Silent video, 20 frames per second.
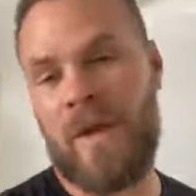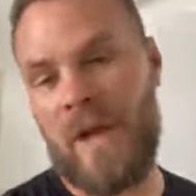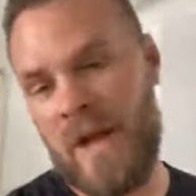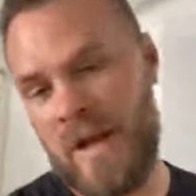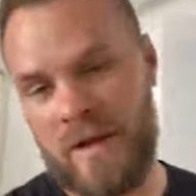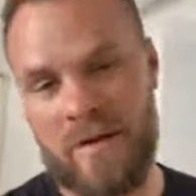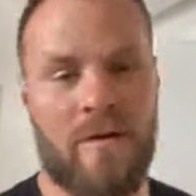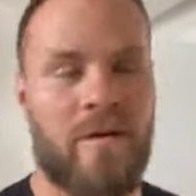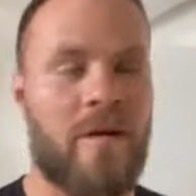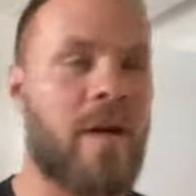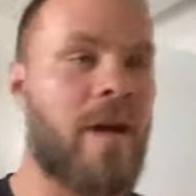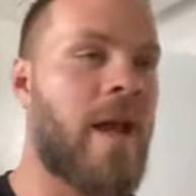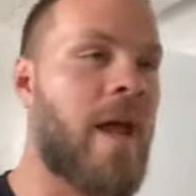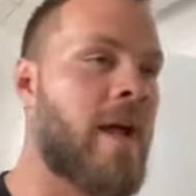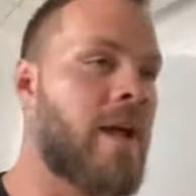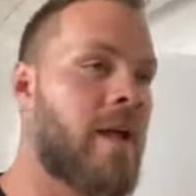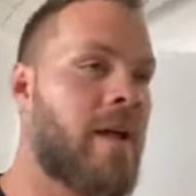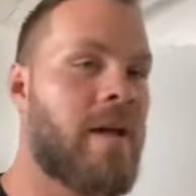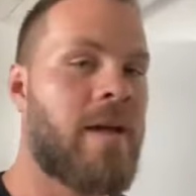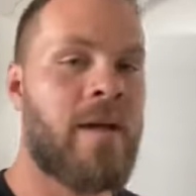back in her
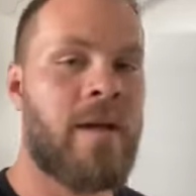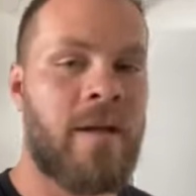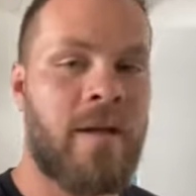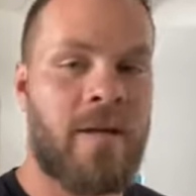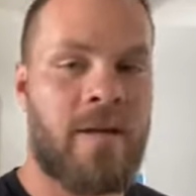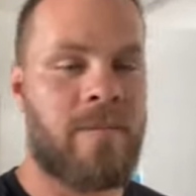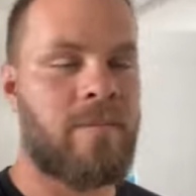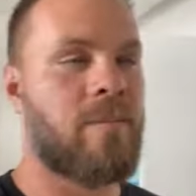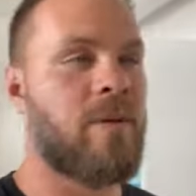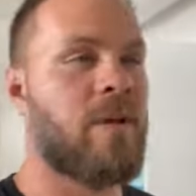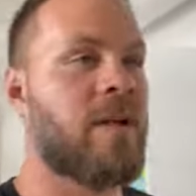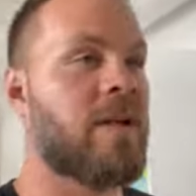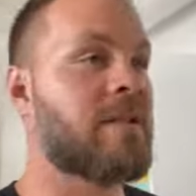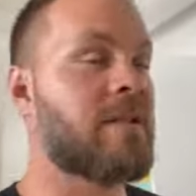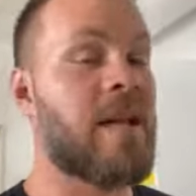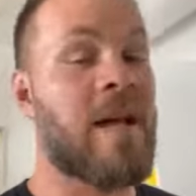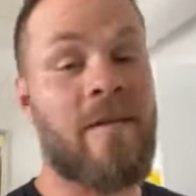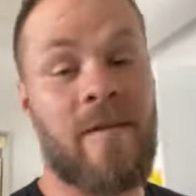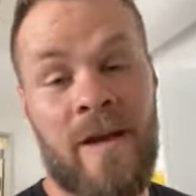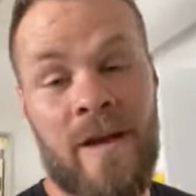neck. Because
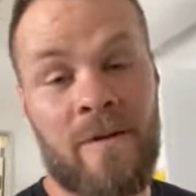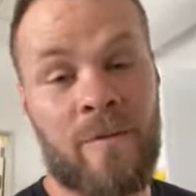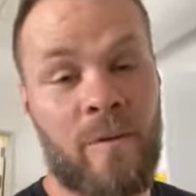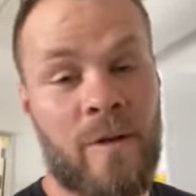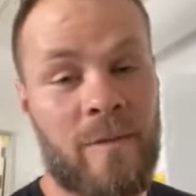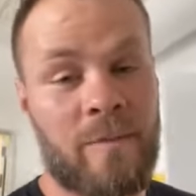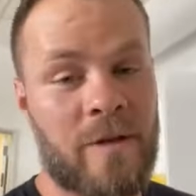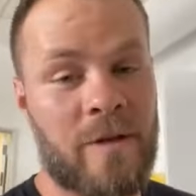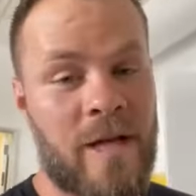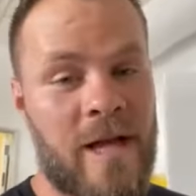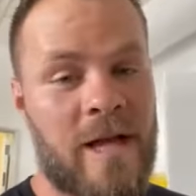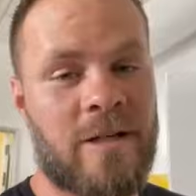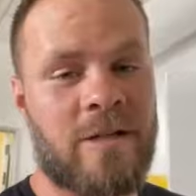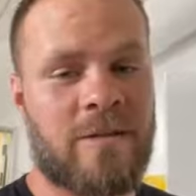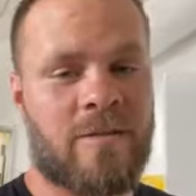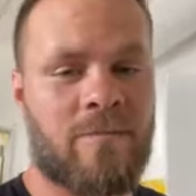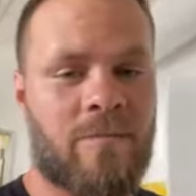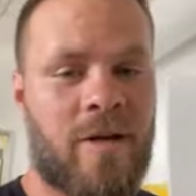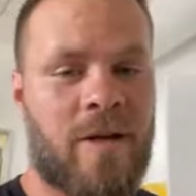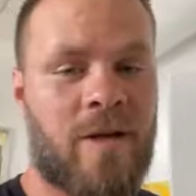I've had
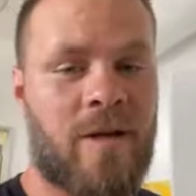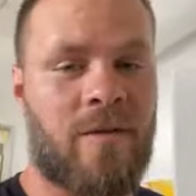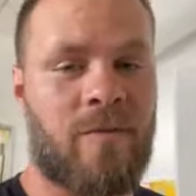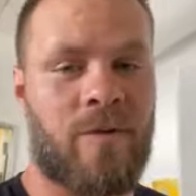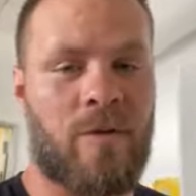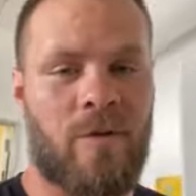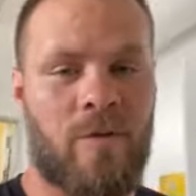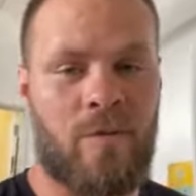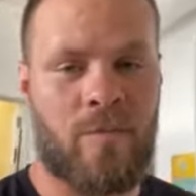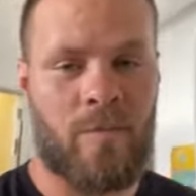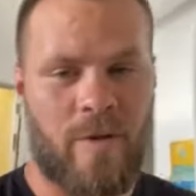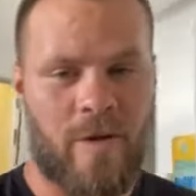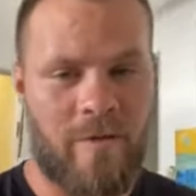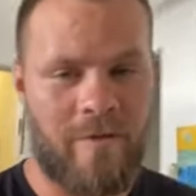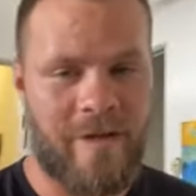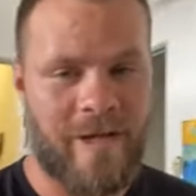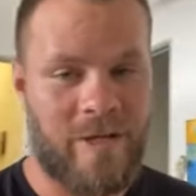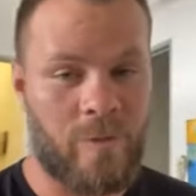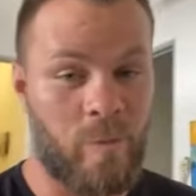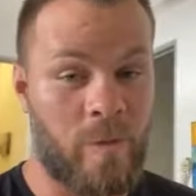whiplash, many of you
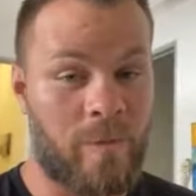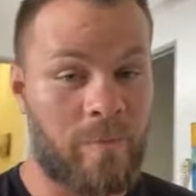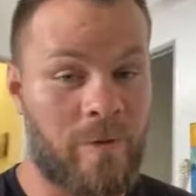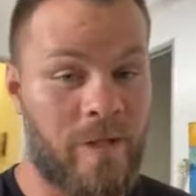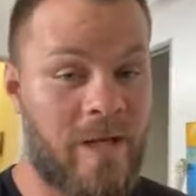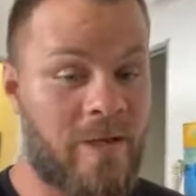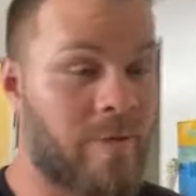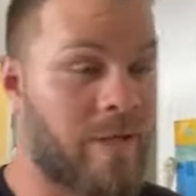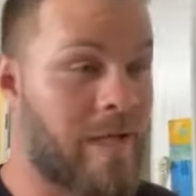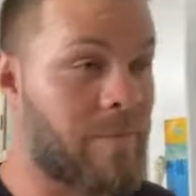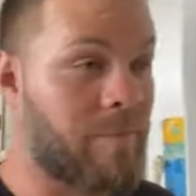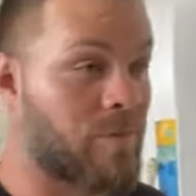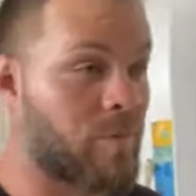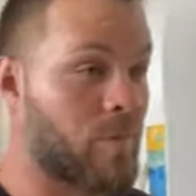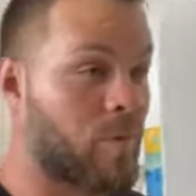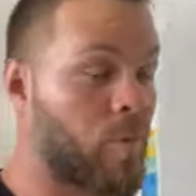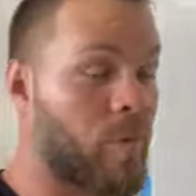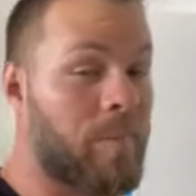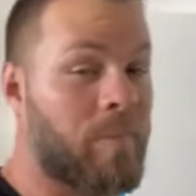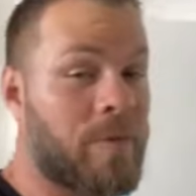probably had whiplash. What happens
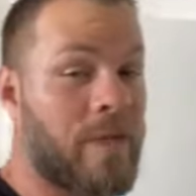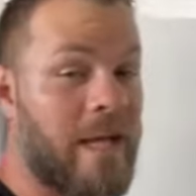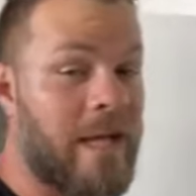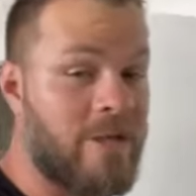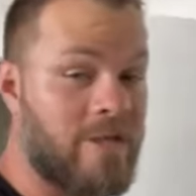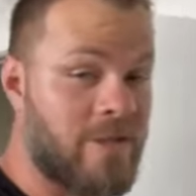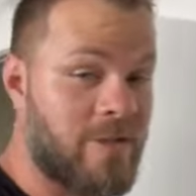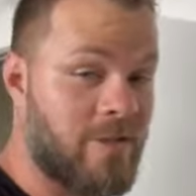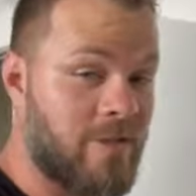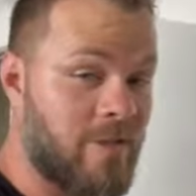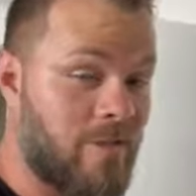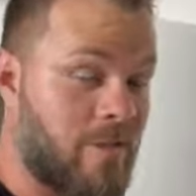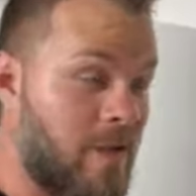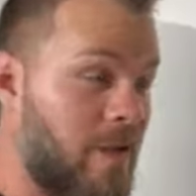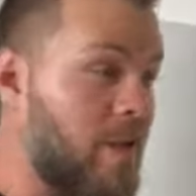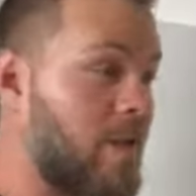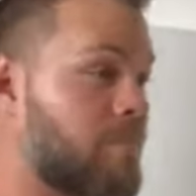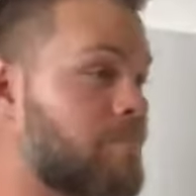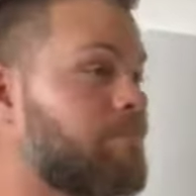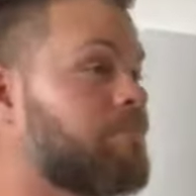with whiplash is you
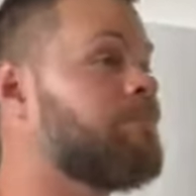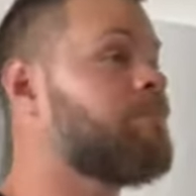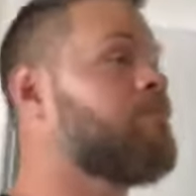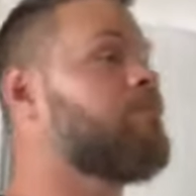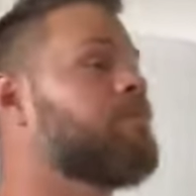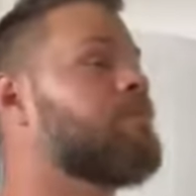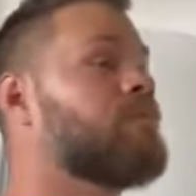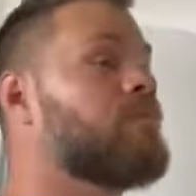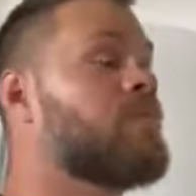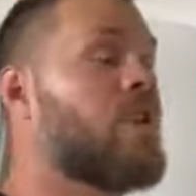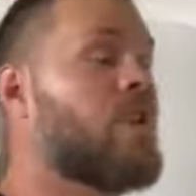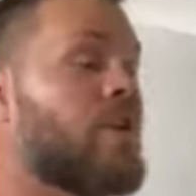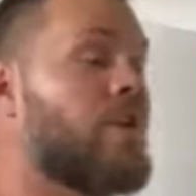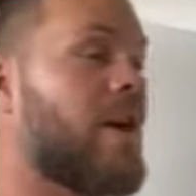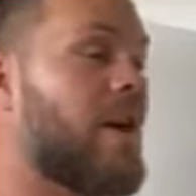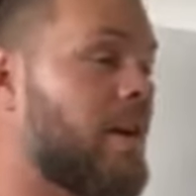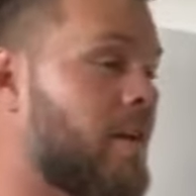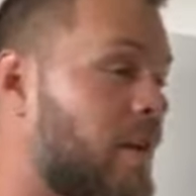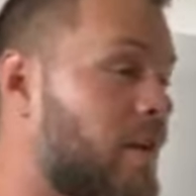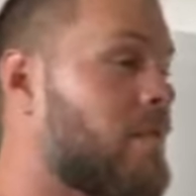get your
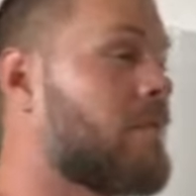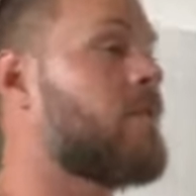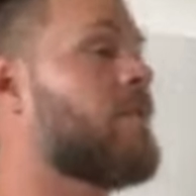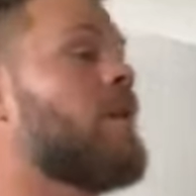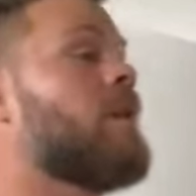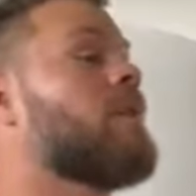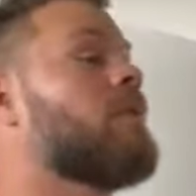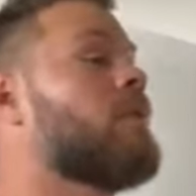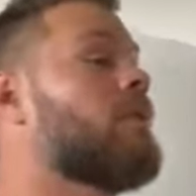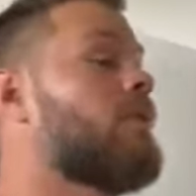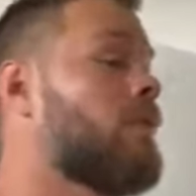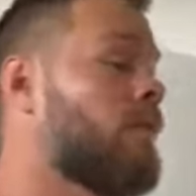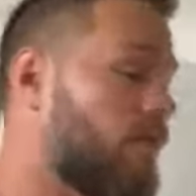head gets flung